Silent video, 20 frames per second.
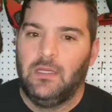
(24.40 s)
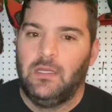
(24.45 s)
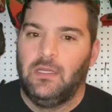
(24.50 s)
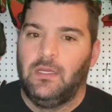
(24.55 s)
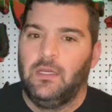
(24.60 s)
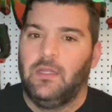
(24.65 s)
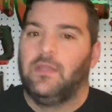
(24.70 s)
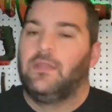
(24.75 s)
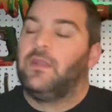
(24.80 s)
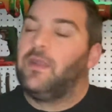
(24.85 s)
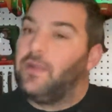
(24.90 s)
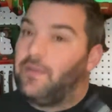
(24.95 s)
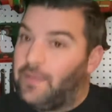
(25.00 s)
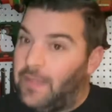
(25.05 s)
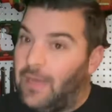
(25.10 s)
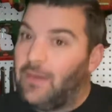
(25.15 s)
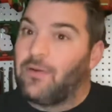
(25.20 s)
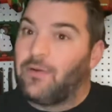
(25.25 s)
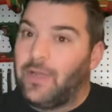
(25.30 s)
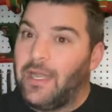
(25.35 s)

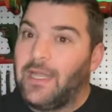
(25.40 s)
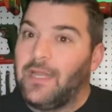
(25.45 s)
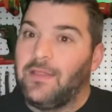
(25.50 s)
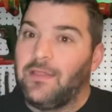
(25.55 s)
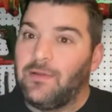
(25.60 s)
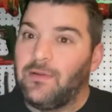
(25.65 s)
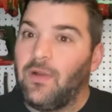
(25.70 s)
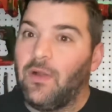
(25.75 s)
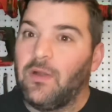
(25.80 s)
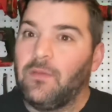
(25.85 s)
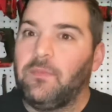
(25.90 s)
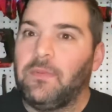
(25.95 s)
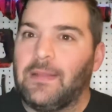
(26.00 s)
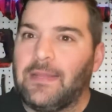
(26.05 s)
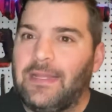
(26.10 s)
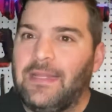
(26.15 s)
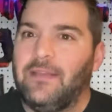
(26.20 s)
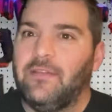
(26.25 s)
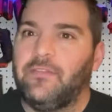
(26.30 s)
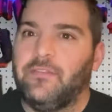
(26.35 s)
Now granted, there are
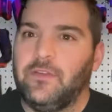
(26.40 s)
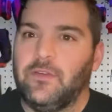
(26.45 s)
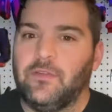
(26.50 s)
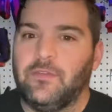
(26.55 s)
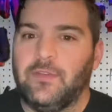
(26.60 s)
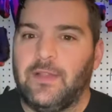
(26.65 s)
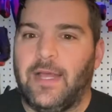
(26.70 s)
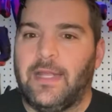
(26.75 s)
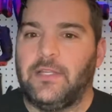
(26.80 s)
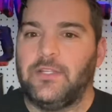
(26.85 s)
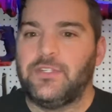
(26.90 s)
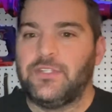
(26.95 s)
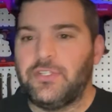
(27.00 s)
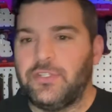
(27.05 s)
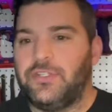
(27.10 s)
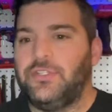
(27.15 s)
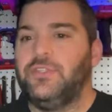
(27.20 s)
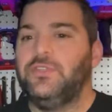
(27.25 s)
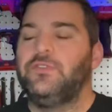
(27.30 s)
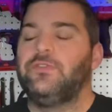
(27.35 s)
plenty of field flatteners to
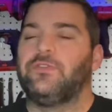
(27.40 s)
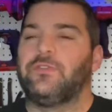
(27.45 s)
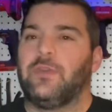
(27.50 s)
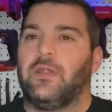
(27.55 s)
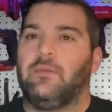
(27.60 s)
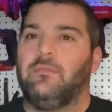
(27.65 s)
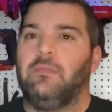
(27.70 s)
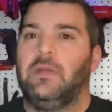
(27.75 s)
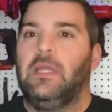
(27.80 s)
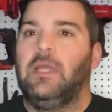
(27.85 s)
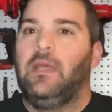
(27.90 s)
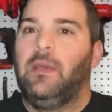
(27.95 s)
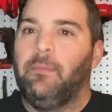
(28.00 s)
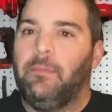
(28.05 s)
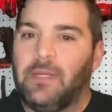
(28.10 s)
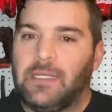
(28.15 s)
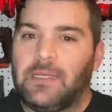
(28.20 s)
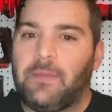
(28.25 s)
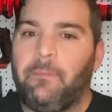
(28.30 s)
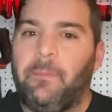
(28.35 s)
choose from,
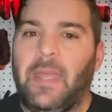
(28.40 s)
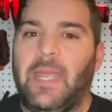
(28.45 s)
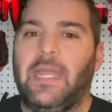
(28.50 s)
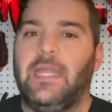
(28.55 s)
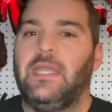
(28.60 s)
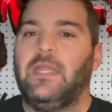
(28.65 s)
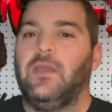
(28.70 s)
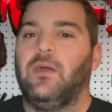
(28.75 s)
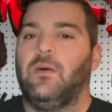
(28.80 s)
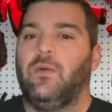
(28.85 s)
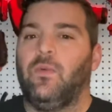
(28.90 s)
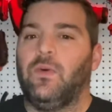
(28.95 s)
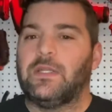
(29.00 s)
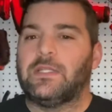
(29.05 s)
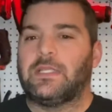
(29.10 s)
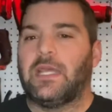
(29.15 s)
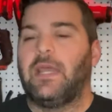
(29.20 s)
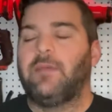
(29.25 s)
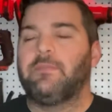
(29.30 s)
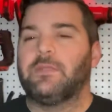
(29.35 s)
but depending on what
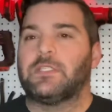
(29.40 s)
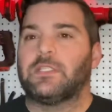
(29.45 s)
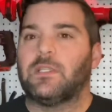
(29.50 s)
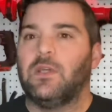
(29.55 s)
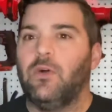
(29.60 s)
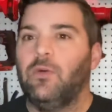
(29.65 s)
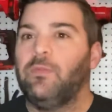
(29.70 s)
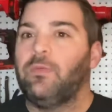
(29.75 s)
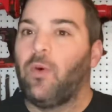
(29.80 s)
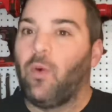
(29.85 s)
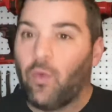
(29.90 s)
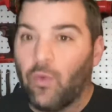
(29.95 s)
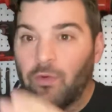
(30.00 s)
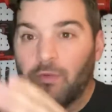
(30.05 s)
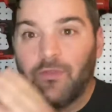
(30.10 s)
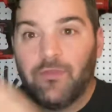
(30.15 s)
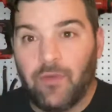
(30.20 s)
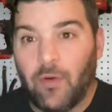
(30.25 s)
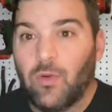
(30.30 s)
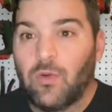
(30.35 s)
type of scope or
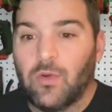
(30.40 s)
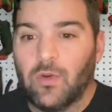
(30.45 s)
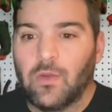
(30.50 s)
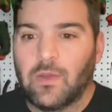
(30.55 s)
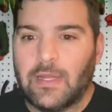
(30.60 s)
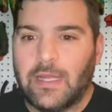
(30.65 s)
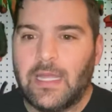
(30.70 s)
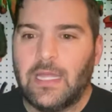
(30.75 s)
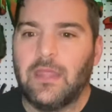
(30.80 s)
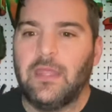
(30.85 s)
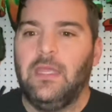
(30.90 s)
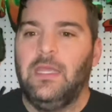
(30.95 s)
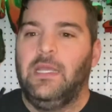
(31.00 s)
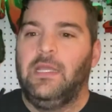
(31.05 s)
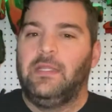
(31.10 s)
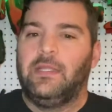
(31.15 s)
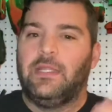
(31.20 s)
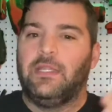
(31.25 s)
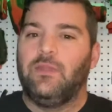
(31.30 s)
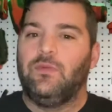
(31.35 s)
focal length
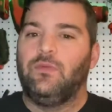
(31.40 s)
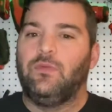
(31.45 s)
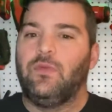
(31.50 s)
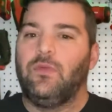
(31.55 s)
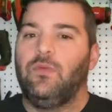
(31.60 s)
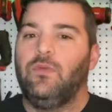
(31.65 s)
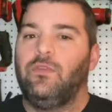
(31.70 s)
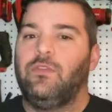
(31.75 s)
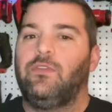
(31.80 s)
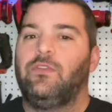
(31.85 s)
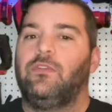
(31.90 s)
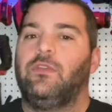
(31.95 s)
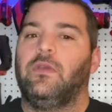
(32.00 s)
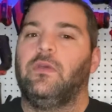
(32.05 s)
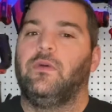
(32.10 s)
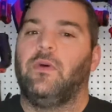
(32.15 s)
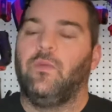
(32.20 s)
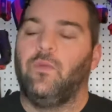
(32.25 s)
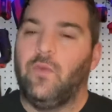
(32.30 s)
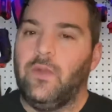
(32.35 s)
that you use
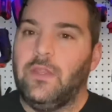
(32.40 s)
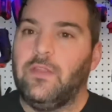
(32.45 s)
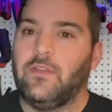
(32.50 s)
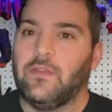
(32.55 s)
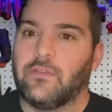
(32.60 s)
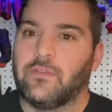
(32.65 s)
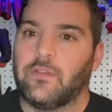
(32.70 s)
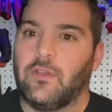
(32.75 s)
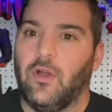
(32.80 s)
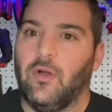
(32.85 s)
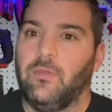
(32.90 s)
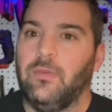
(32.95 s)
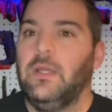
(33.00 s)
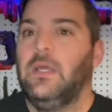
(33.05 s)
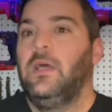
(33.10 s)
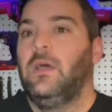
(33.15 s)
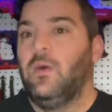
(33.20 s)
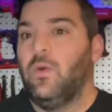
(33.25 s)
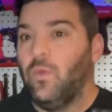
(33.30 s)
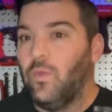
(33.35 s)
with your scope
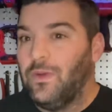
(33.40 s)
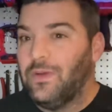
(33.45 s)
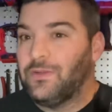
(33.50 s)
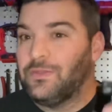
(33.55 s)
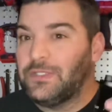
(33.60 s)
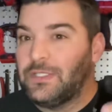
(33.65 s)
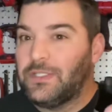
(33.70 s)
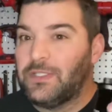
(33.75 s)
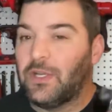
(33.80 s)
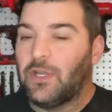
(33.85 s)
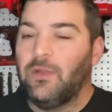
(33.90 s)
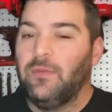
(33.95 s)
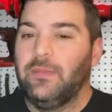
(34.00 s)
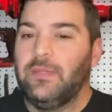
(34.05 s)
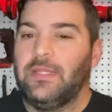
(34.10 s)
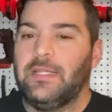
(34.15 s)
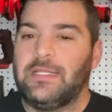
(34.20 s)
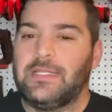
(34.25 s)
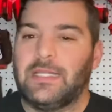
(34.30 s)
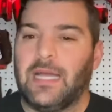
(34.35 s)
will determine
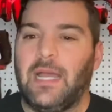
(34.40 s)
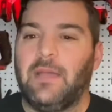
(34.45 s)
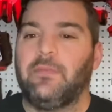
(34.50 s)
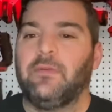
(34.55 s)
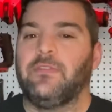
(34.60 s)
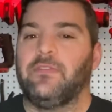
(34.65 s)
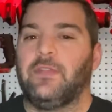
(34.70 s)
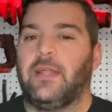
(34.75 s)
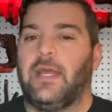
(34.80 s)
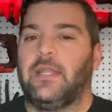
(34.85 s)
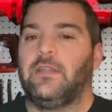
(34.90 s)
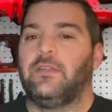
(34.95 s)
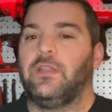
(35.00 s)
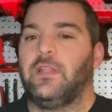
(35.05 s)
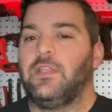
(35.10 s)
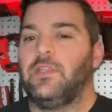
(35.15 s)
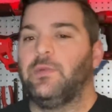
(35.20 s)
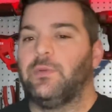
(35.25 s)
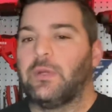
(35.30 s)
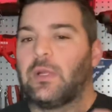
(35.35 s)
the type of flattener that
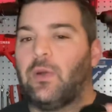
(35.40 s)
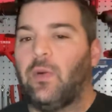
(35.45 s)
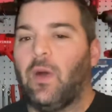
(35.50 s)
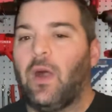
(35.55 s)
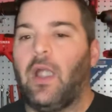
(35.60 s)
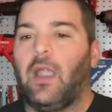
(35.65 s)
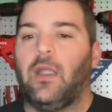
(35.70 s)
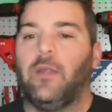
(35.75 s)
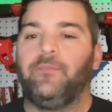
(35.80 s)
you require.